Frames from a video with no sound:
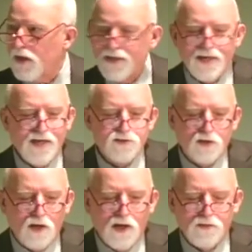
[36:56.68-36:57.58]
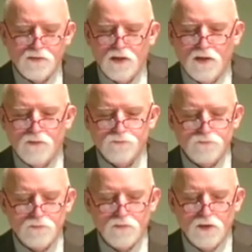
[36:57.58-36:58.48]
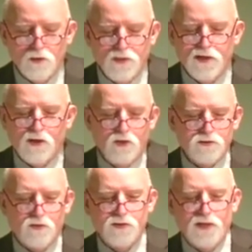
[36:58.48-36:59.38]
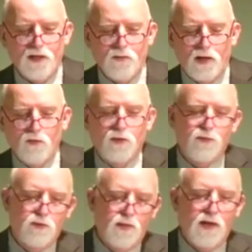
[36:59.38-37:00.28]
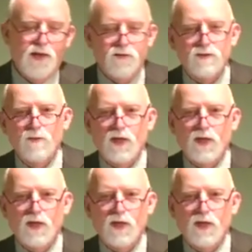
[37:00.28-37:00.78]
I get asked a lot. We get calls all the time. I want to put my house in